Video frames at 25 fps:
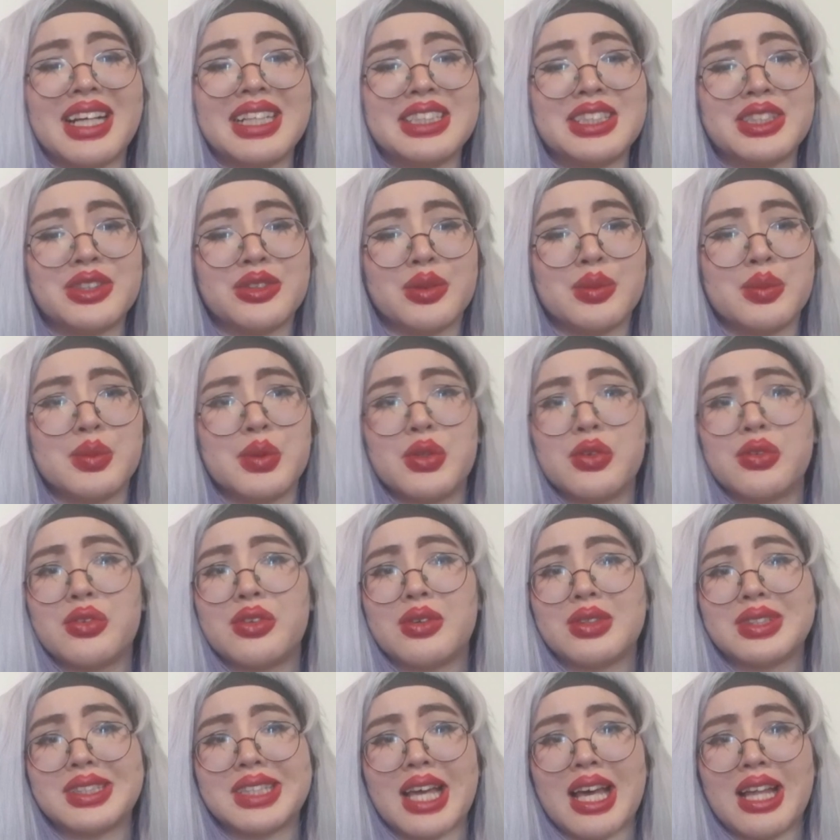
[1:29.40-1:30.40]
to remove
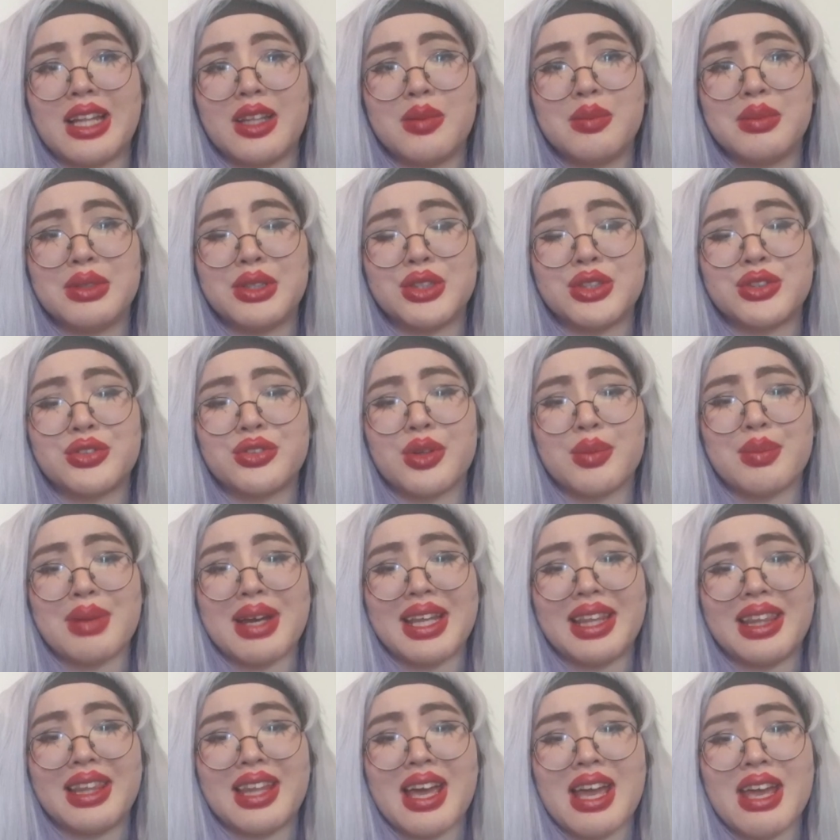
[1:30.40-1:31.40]
those elements from
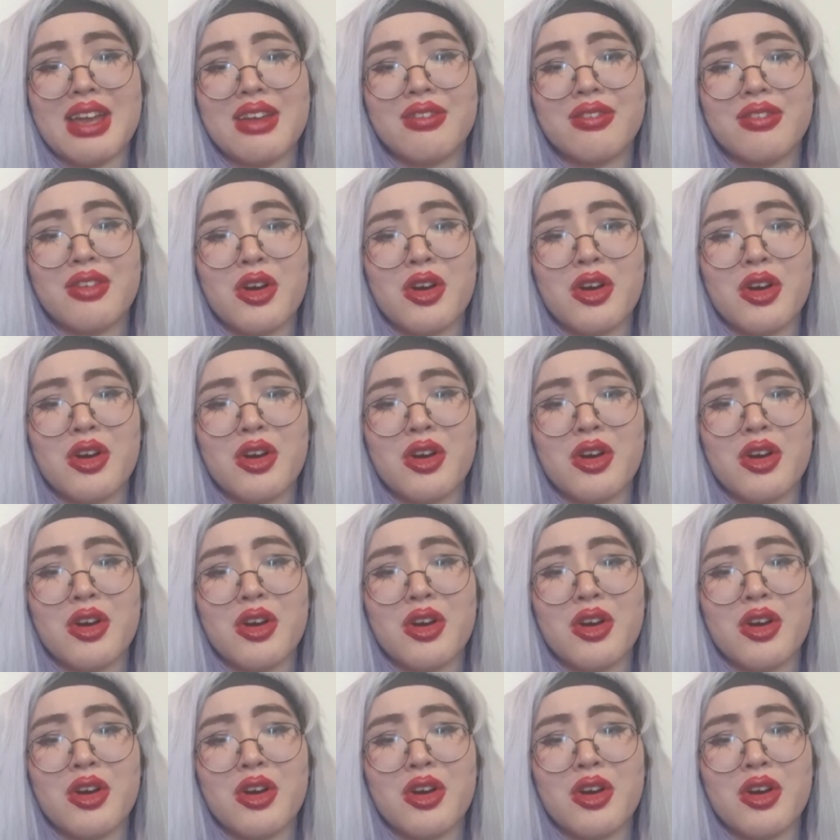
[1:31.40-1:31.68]
my life,